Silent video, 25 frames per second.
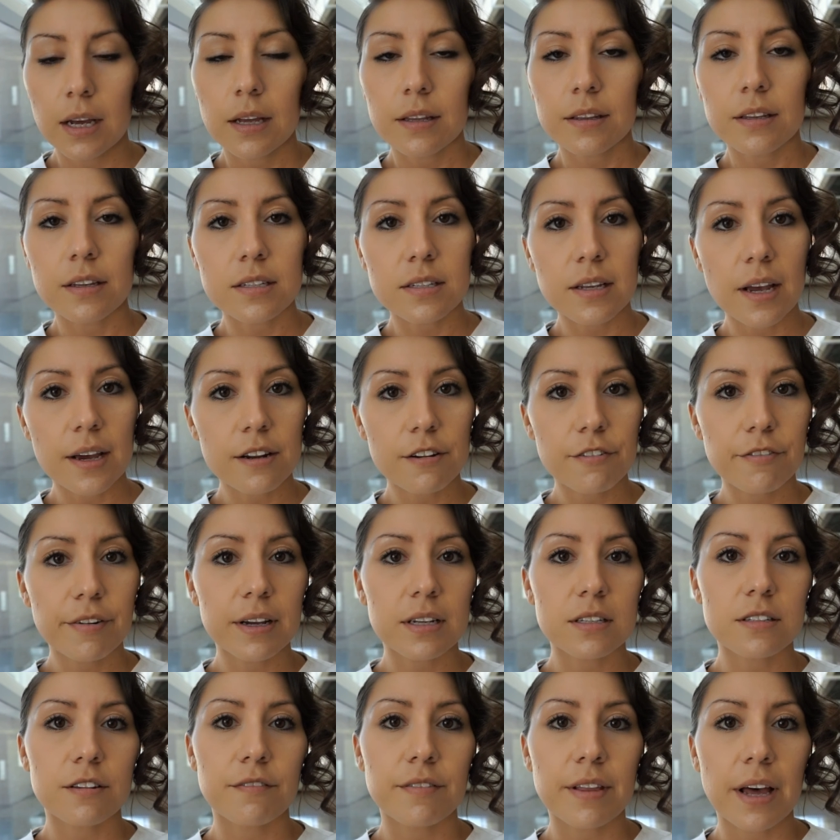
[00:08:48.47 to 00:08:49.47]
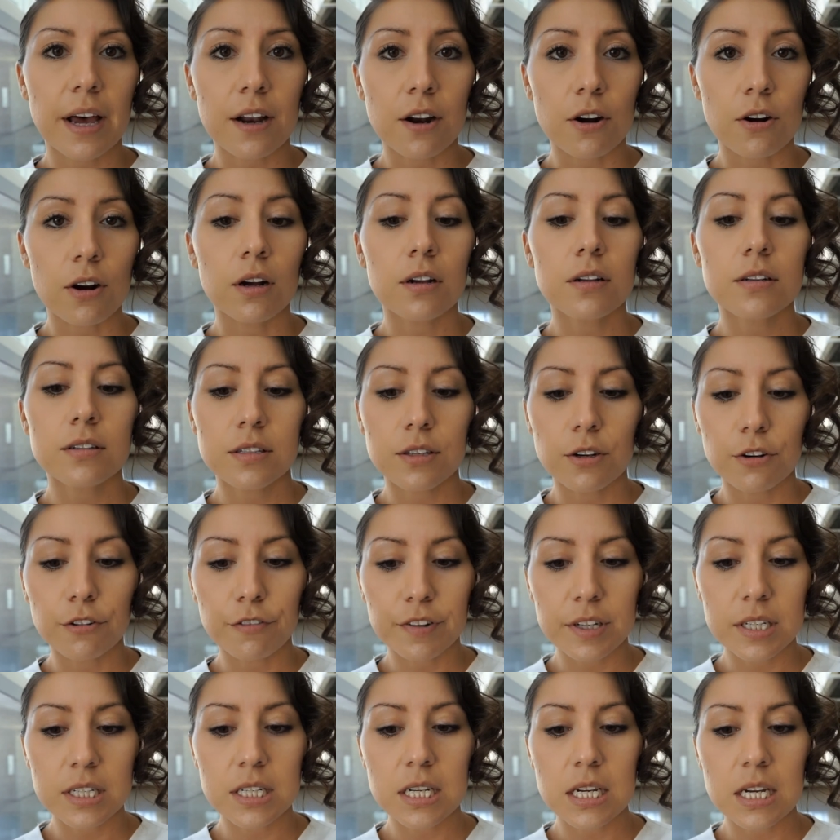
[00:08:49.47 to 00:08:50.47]
The side effects of that are also
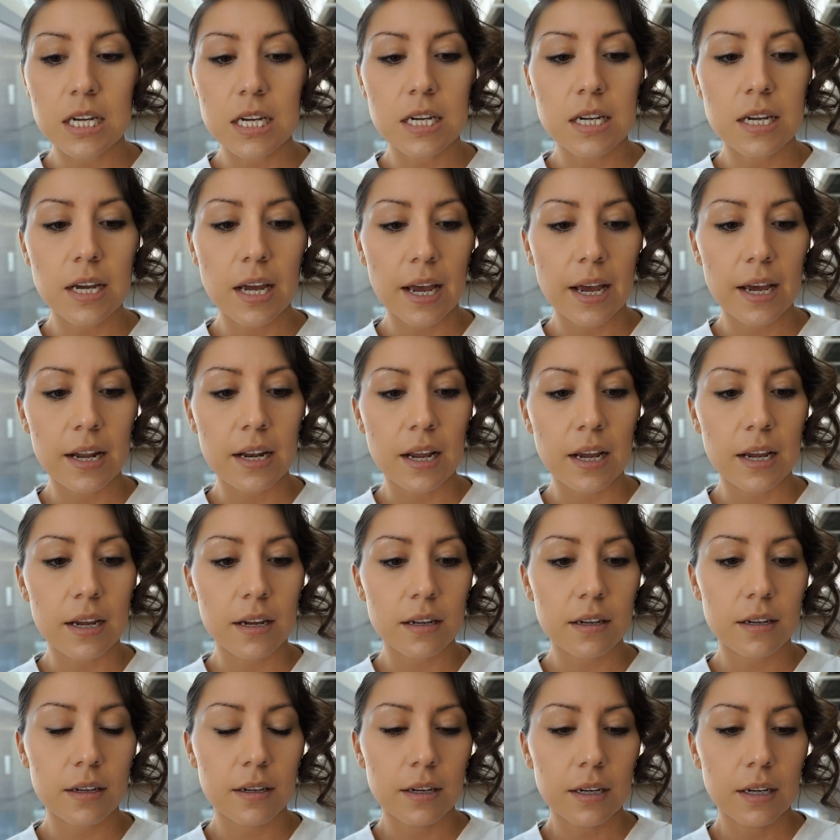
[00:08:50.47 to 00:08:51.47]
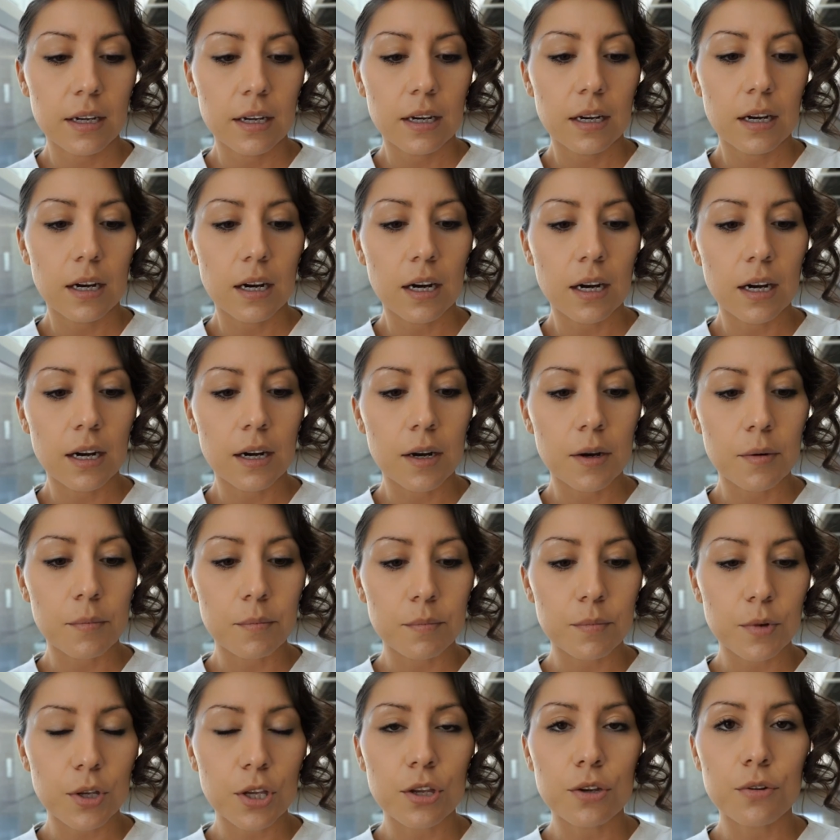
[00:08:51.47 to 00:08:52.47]
fatigue, headache,
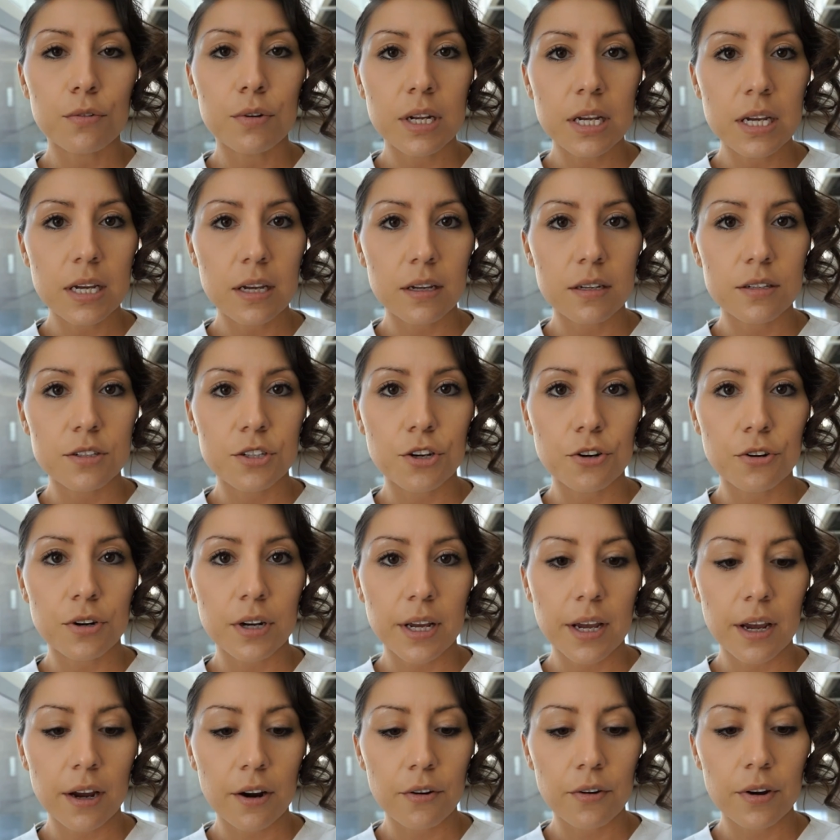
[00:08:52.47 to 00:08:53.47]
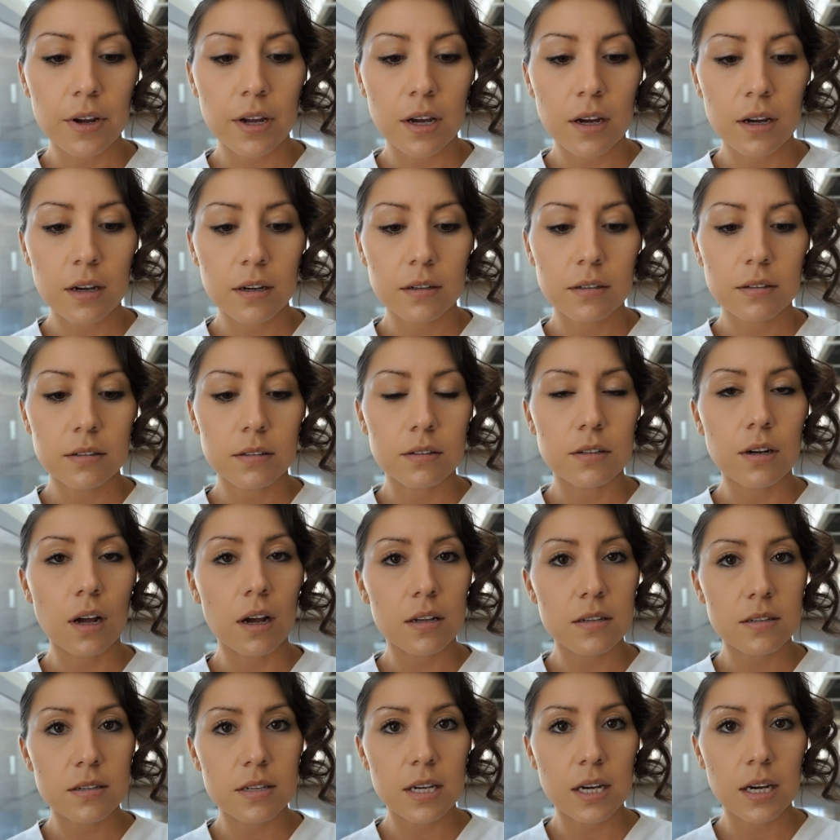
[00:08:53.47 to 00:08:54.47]
unique is urticaria,
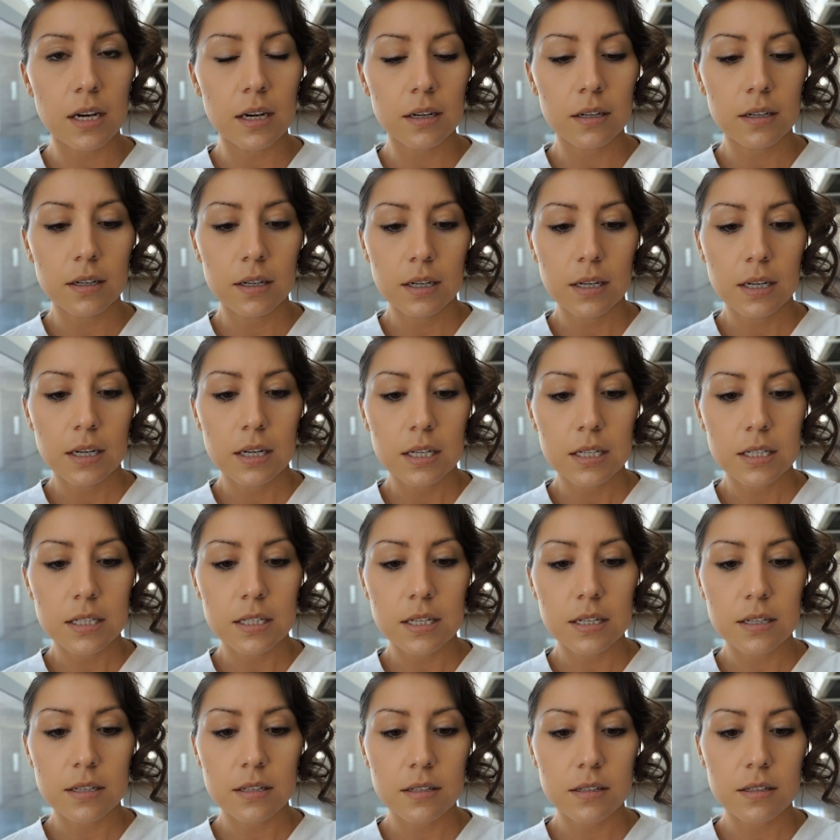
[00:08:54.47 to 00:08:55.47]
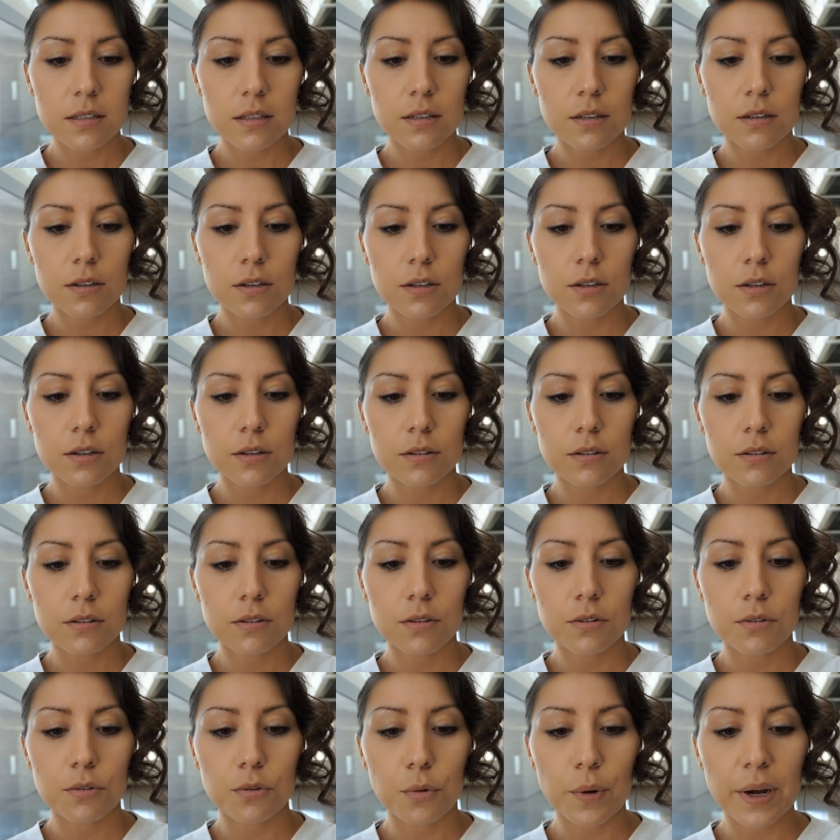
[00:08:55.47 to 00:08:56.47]
nausea,
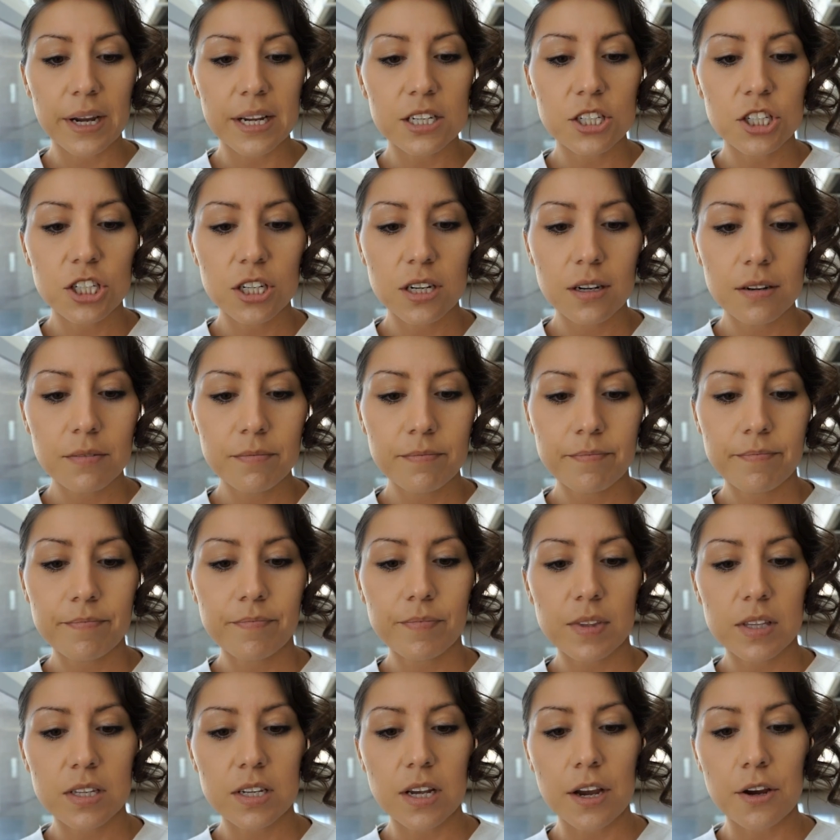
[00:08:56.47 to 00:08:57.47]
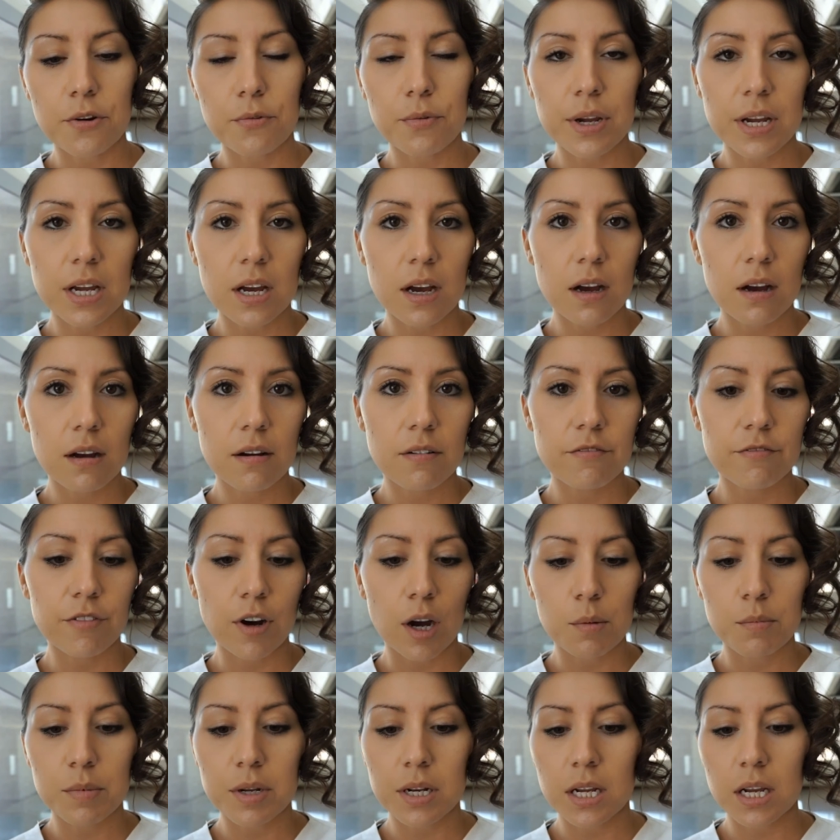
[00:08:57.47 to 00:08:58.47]
dysgeusia, diarrhea,
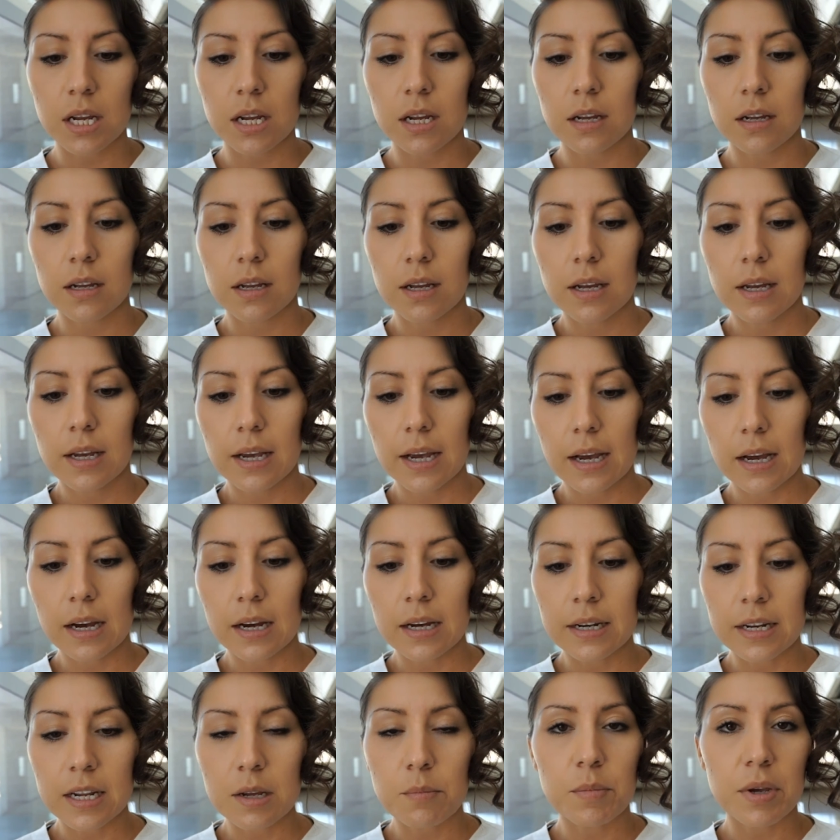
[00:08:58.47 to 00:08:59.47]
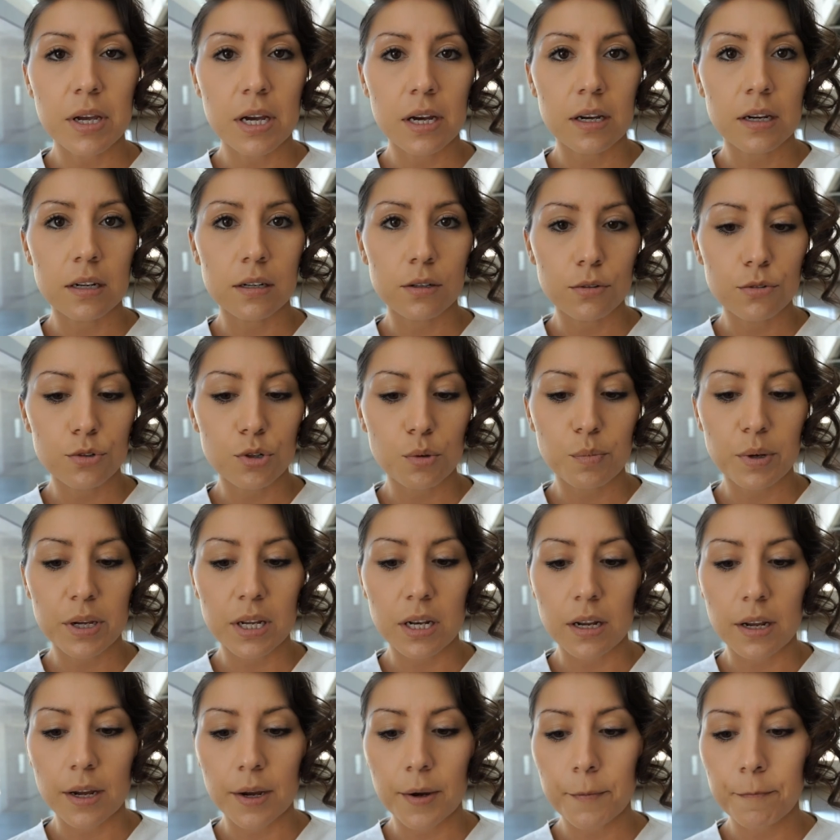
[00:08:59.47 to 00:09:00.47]
vomiting, anemia, and
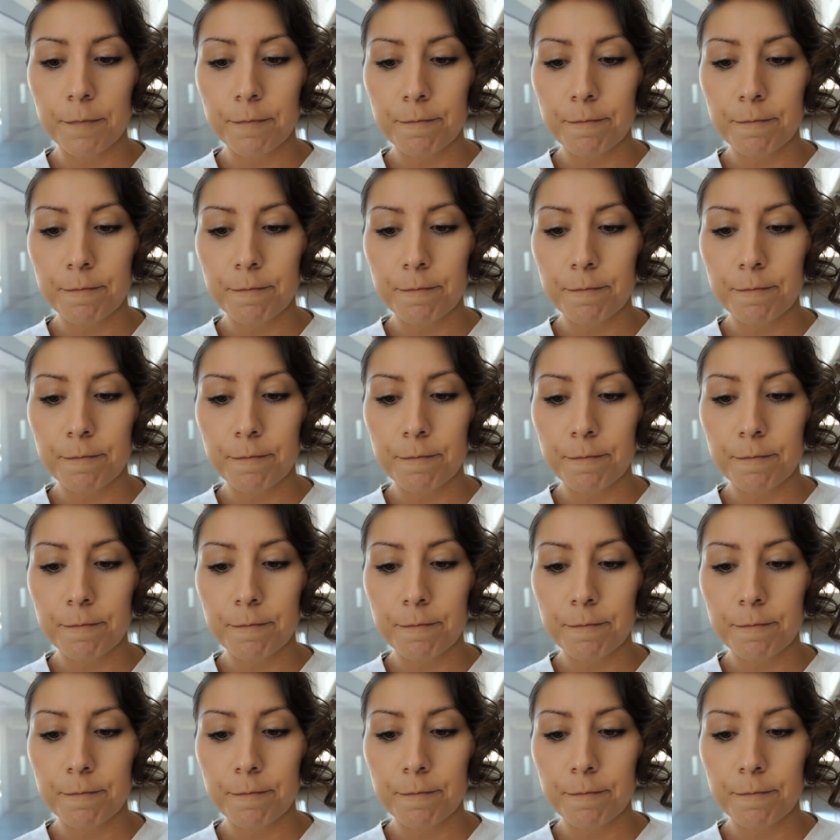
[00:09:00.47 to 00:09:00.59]
neutropenia.